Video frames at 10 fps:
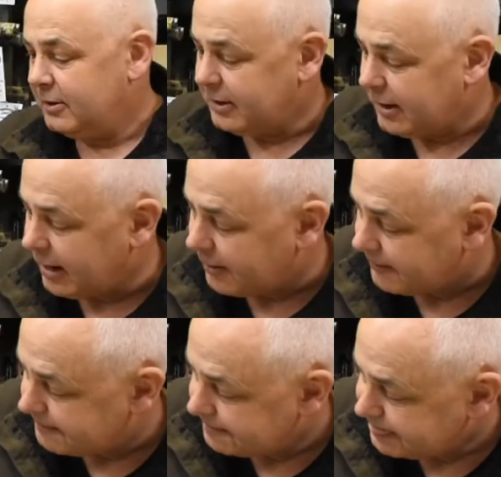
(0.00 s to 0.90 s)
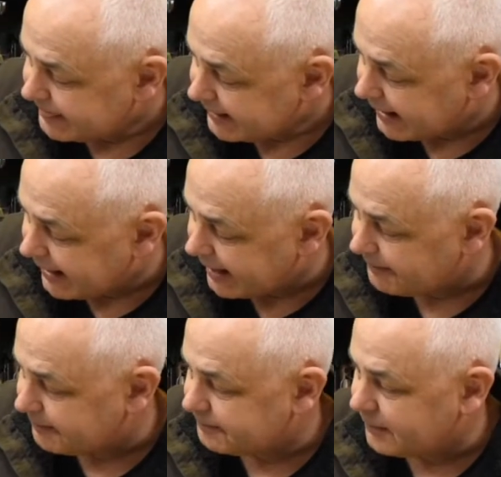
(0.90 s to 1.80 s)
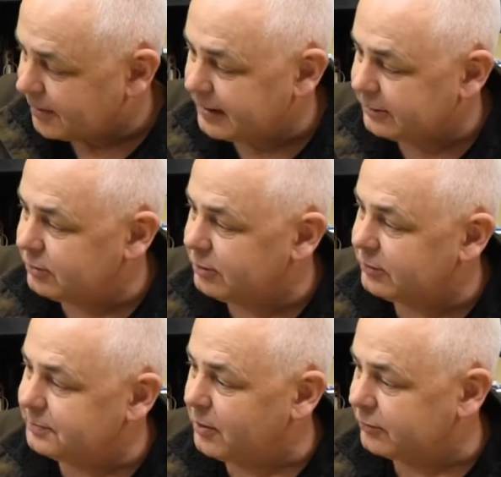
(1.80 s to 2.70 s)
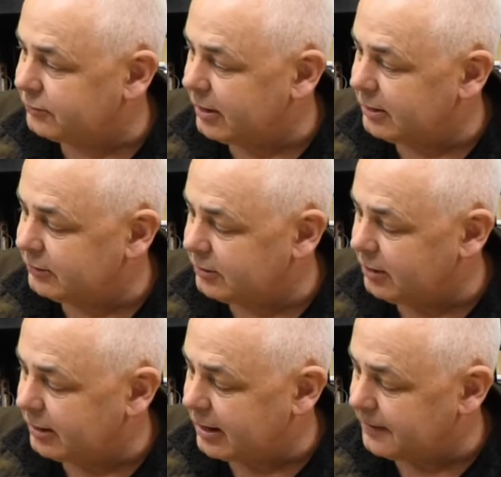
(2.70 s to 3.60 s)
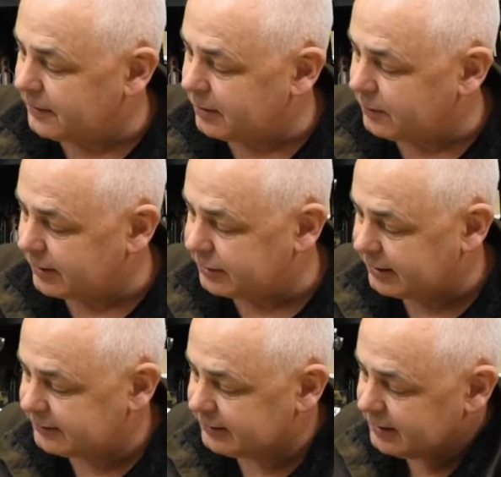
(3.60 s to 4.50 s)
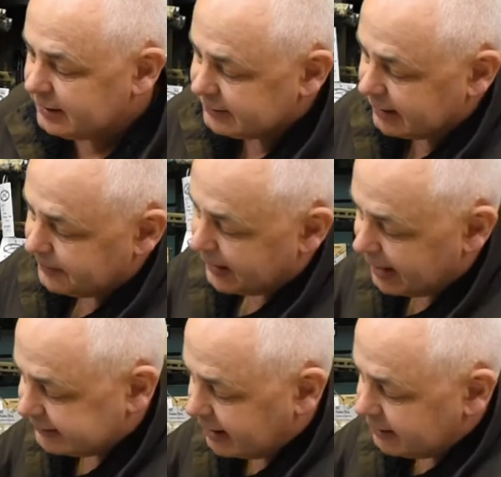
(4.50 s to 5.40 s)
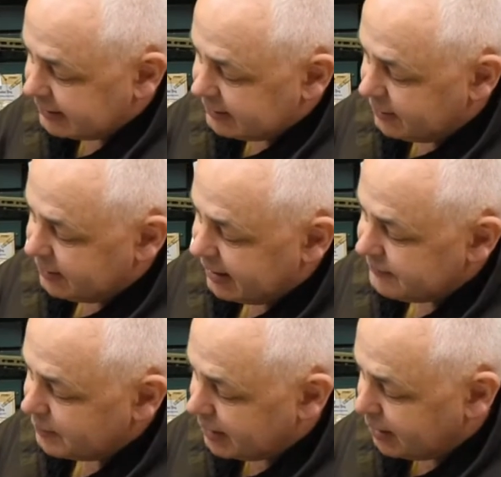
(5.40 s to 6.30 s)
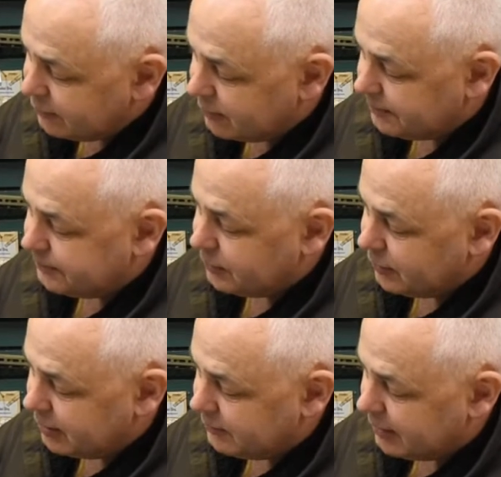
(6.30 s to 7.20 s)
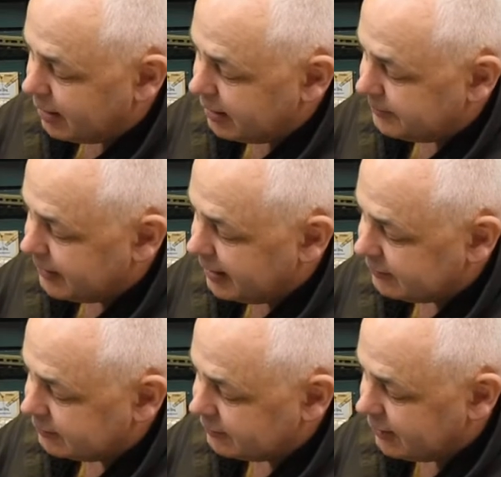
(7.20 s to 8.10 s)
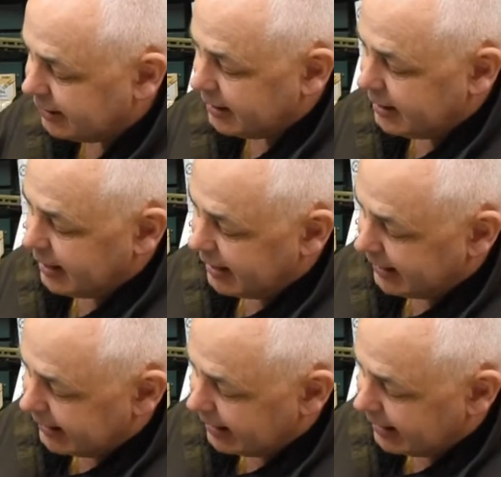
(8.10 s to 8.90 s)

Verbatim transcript: Now, um, I'm going to turn this box around and show you a couple of quick things. So your brass goes in dirty, everyone knows what dirty reloading brass looks like and it